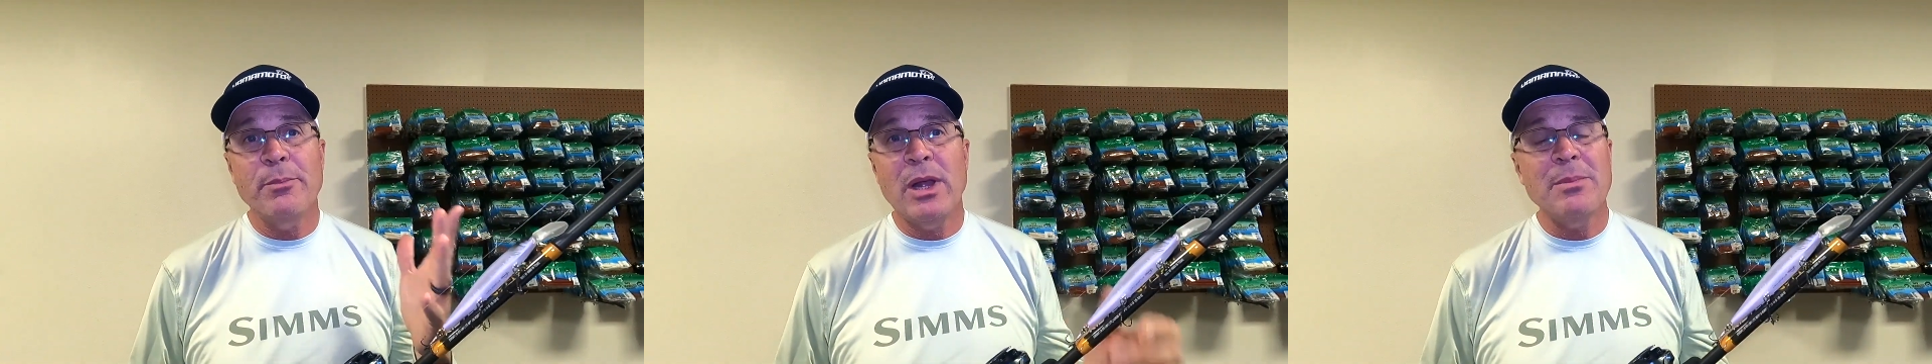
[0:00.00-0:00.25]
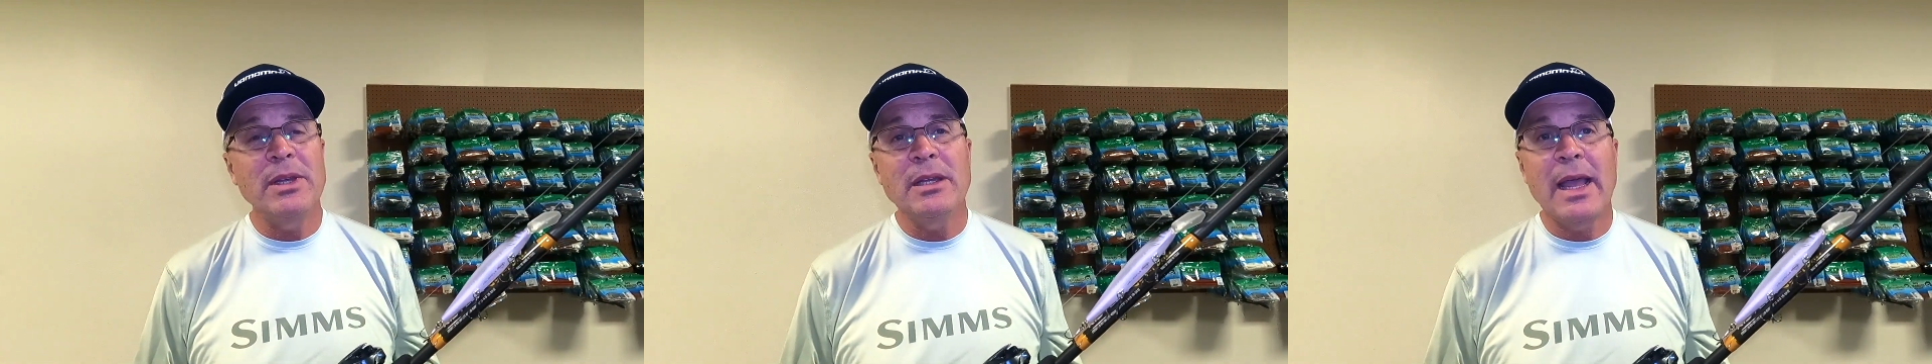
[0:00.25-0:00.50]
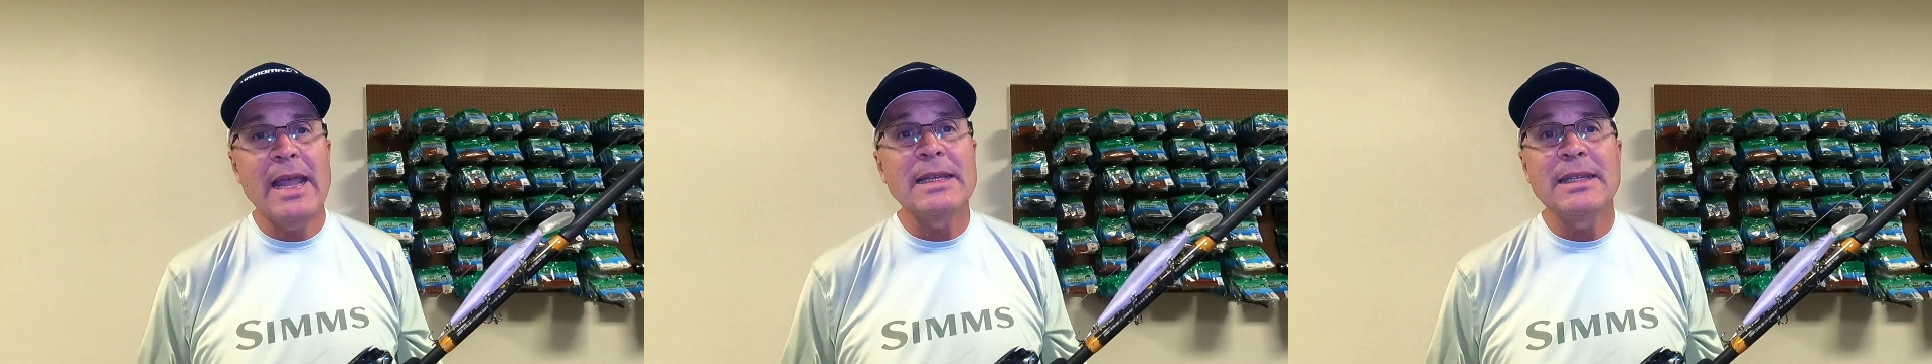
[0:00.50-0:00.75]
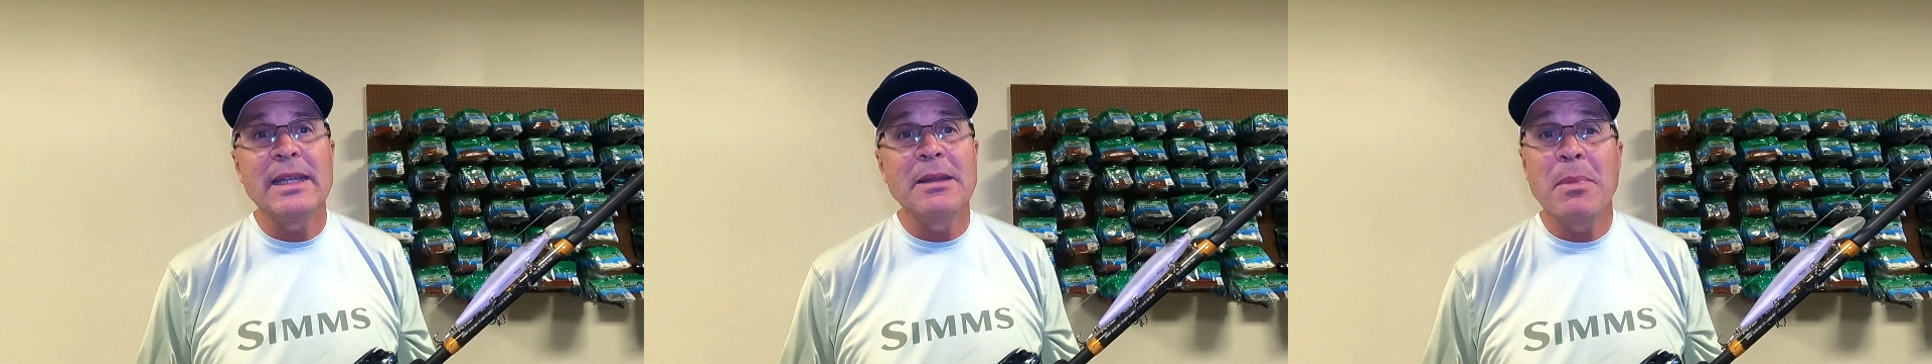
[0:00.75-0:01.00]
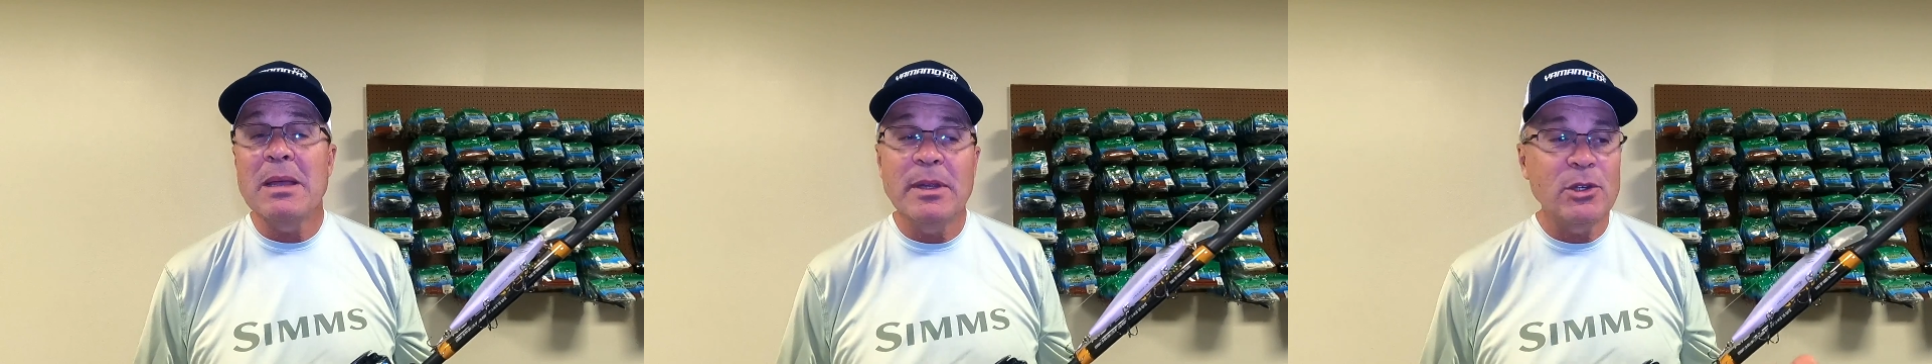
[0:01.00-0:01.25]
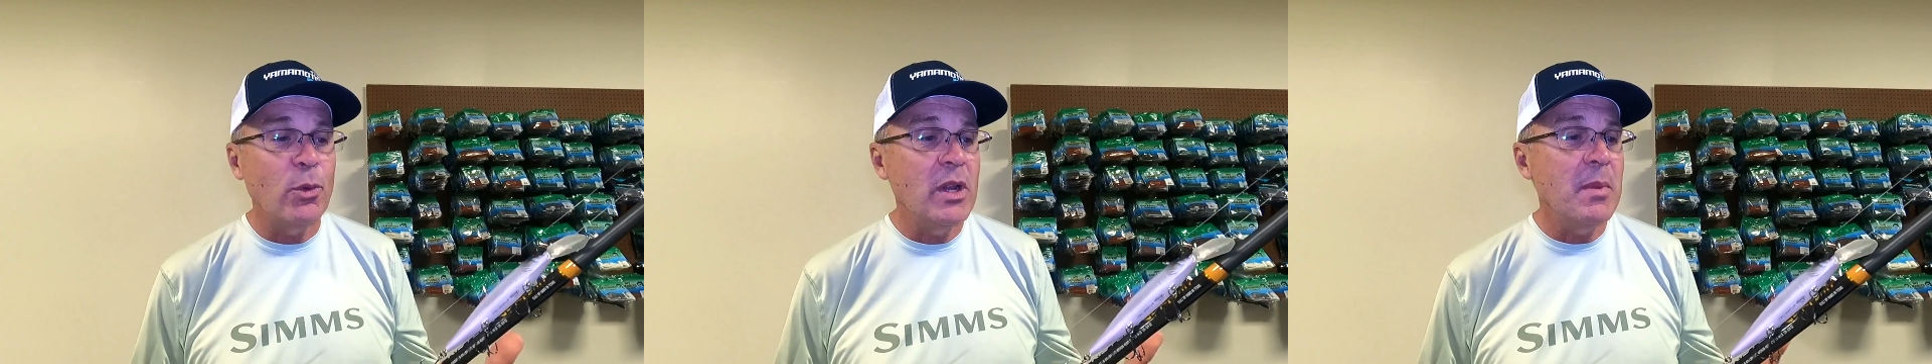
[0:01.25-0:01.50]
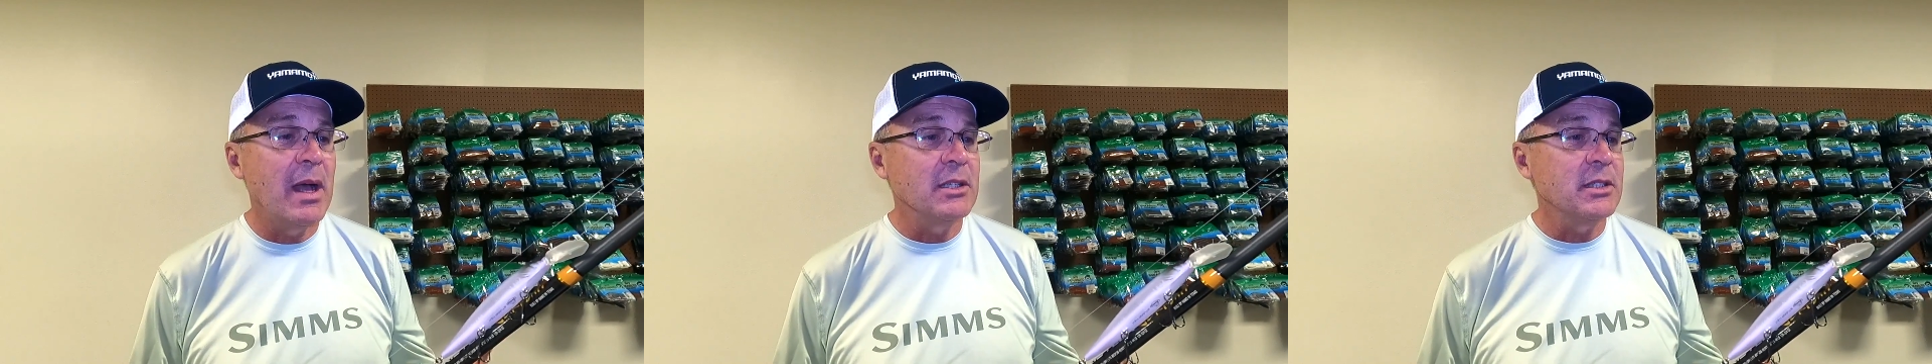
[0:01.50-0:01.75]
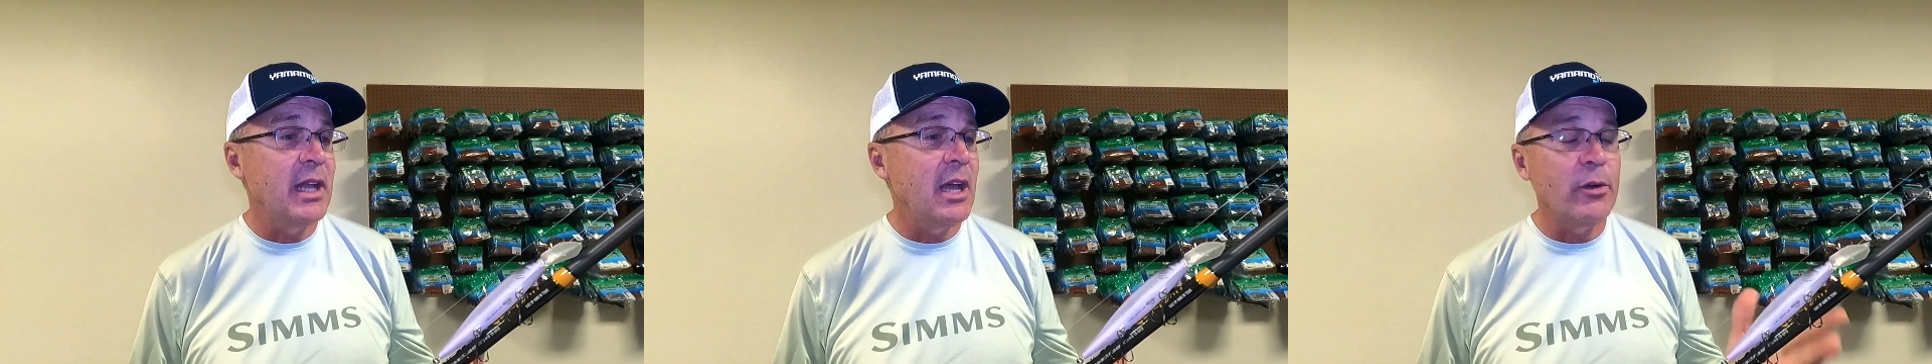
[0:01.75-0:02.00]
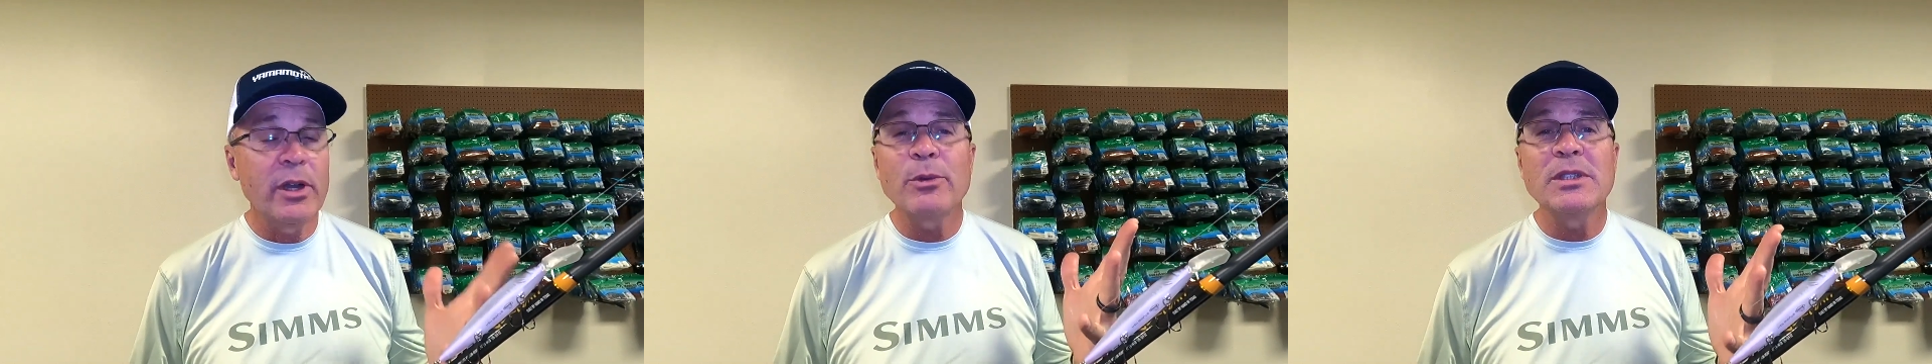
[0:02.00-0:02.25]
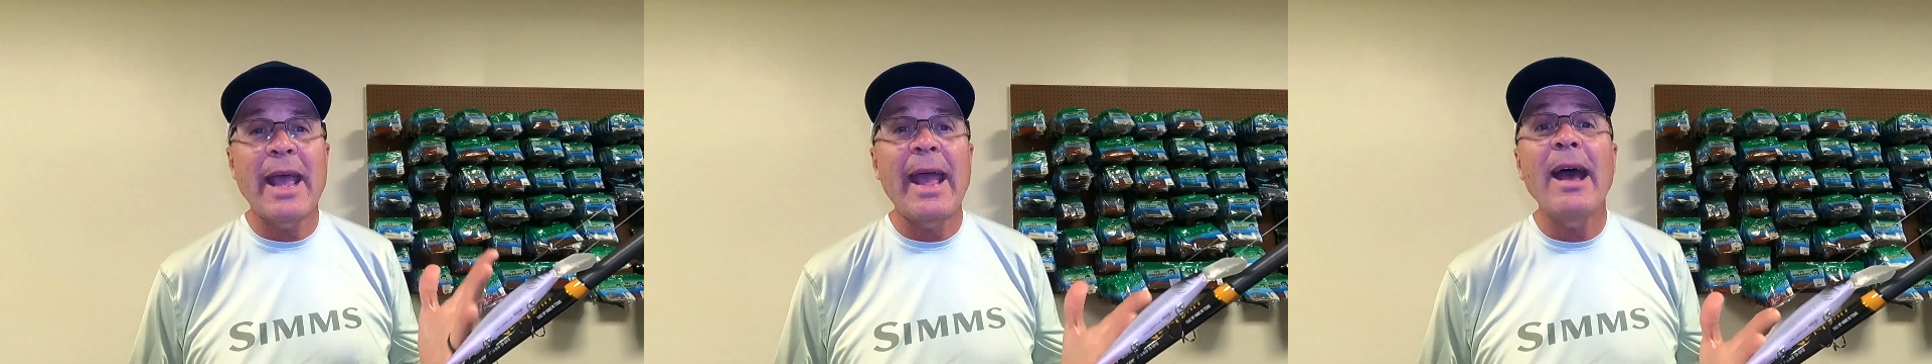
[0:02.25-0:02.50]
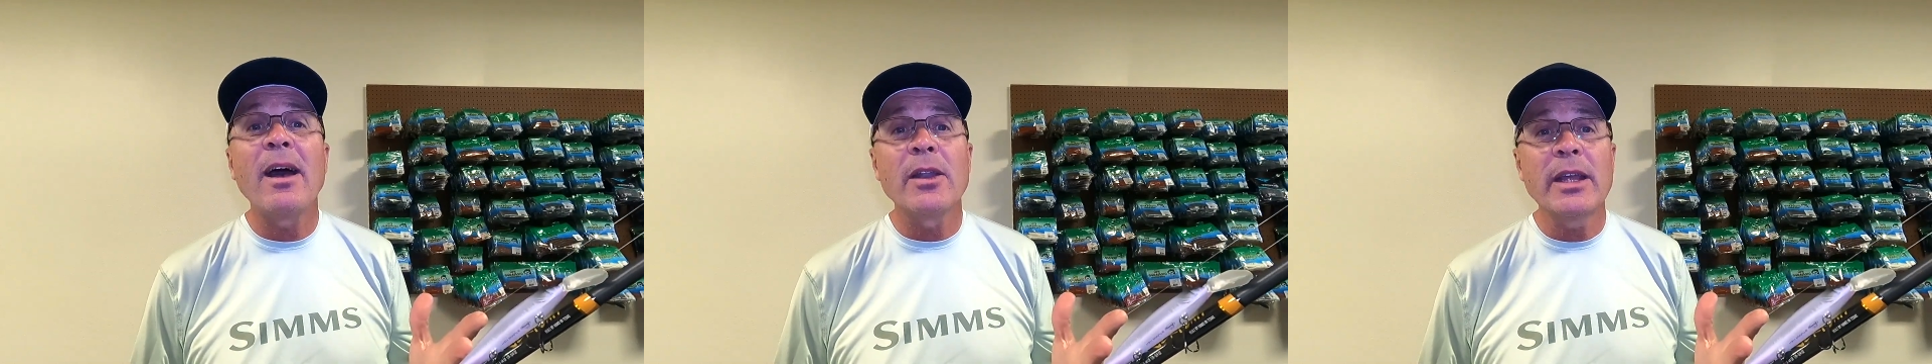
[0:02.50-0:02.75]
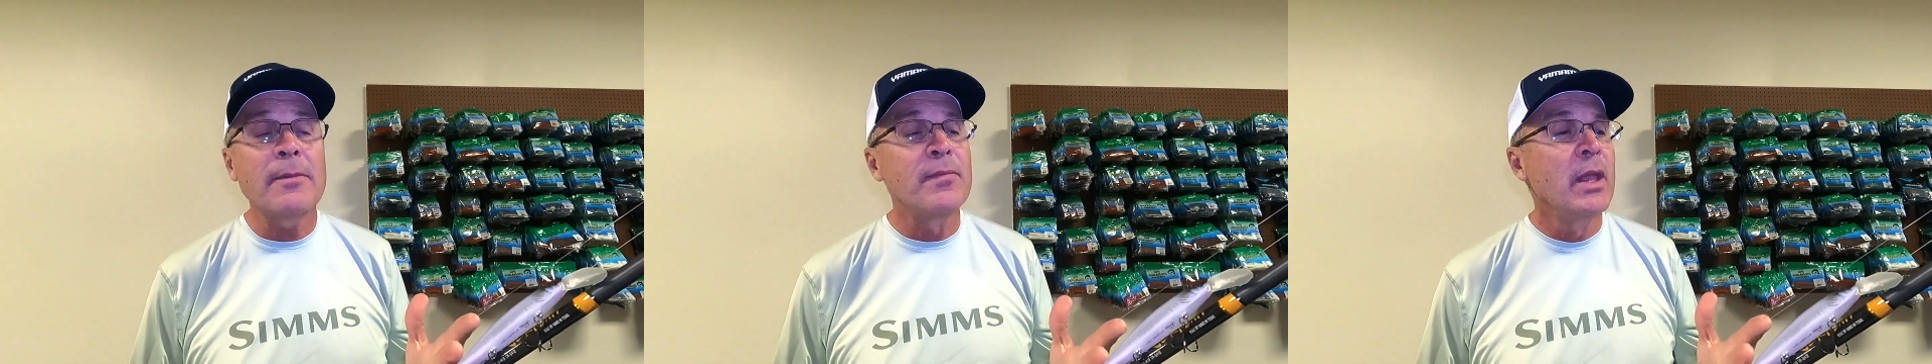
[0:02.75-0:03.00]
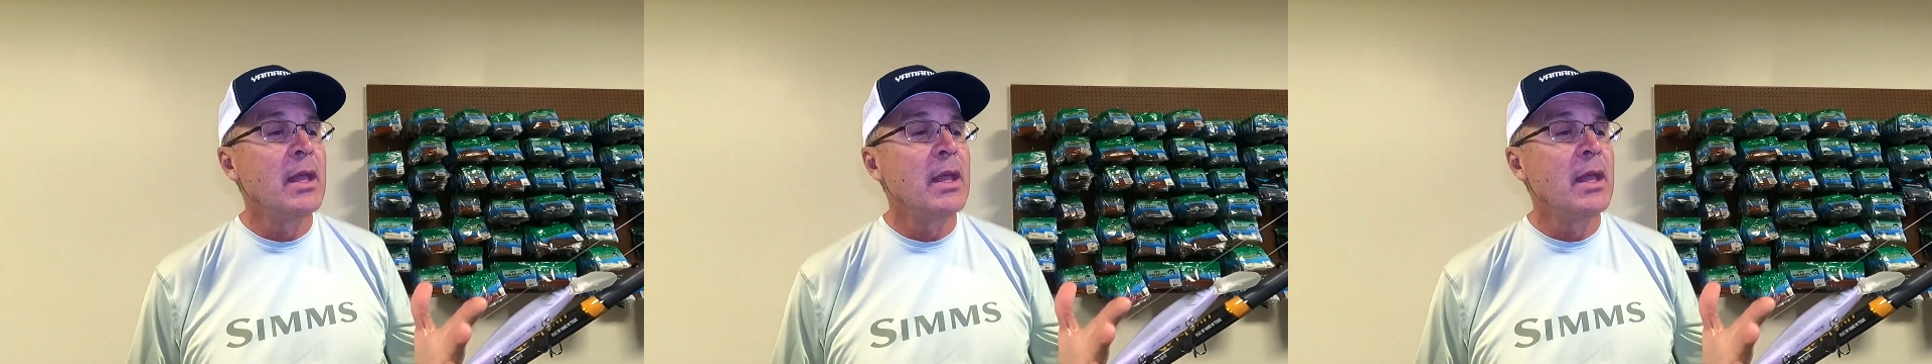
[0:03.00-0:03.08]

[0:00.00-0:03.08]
probably 18, maybe 20 miles an hour. It was howling.